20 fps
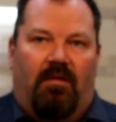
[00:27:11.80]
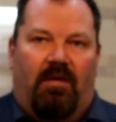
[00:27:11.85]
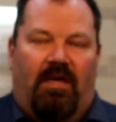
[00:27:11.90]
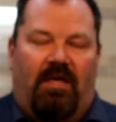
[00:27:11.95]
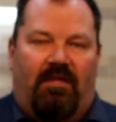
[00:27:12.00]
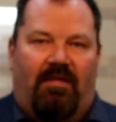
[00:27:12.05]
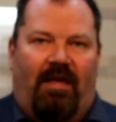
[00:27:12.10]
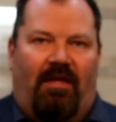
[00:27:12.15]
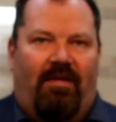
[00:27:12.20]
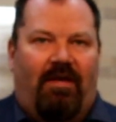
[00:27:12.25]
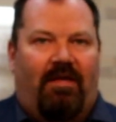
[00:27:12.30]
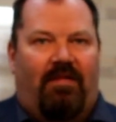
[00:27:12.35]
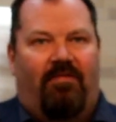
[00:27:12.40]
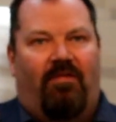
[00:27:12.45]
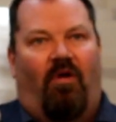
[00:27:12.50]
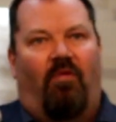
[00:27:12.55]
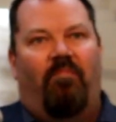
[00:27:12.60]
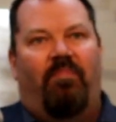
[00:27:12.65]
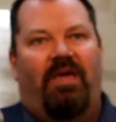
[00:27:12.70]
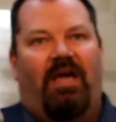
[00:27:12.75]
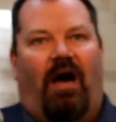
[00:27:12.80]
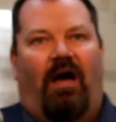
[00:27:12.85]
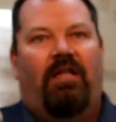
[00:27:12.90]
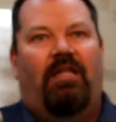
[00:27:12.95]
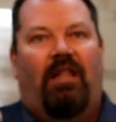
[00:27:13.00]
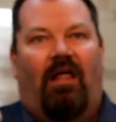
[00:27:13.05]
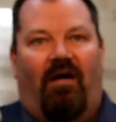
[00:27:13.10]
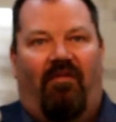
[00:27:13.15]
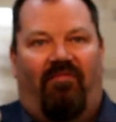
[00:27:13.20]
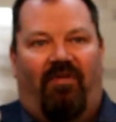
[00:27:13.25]
He's telling us don't be
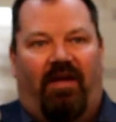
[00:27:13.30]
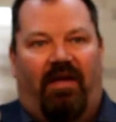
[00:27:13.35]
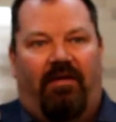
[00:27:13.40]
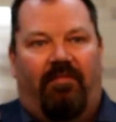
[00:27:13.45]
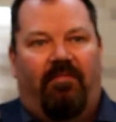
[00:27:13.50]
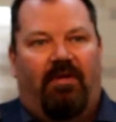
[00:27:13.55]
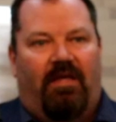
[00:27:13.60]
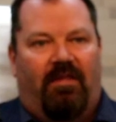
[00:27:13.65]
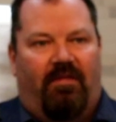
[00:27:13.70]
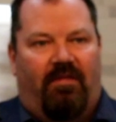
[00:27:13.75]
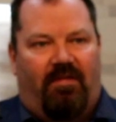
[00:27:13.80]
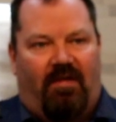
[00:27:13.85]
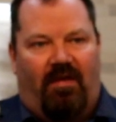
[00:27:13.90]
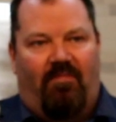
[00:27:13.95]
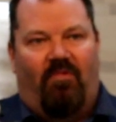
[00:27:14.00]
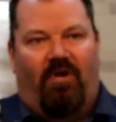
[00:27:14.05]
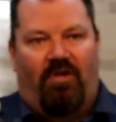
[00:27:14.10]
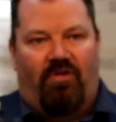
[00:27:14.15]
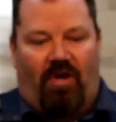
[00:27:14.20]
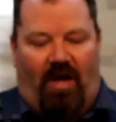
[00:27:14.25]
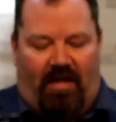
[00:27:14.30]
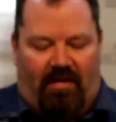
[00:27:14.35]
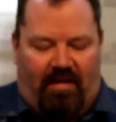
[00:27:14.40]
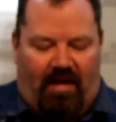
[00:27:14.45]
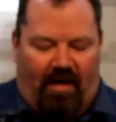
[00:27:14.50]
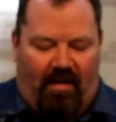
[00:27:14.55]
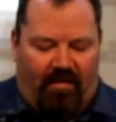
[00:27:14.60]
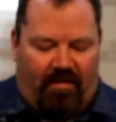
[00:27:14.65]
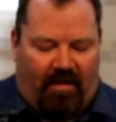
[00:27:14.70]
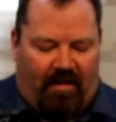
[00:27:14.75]
unloving in the same way John
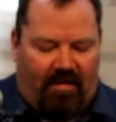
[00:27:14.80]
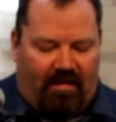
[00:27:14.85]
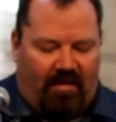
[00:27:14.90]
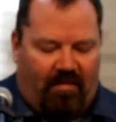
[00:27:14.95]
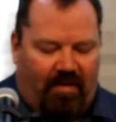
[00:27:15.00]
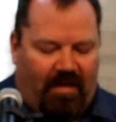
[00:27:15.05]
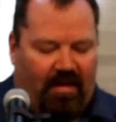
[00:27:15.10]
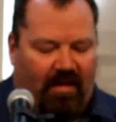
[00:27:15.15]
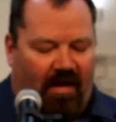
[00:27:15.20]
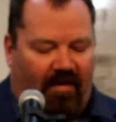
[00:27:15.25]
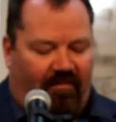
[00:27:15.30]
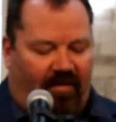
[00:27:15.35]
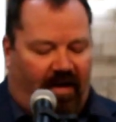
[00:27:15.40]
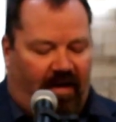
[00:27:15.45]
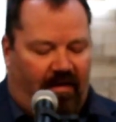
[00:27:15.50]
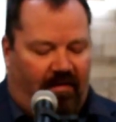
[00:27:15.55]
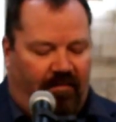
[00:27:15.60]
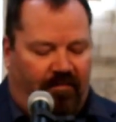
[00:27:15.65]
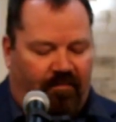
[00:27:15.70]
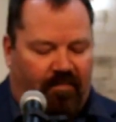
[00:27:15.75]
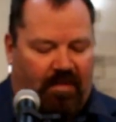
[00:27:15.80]
tells us to be loving.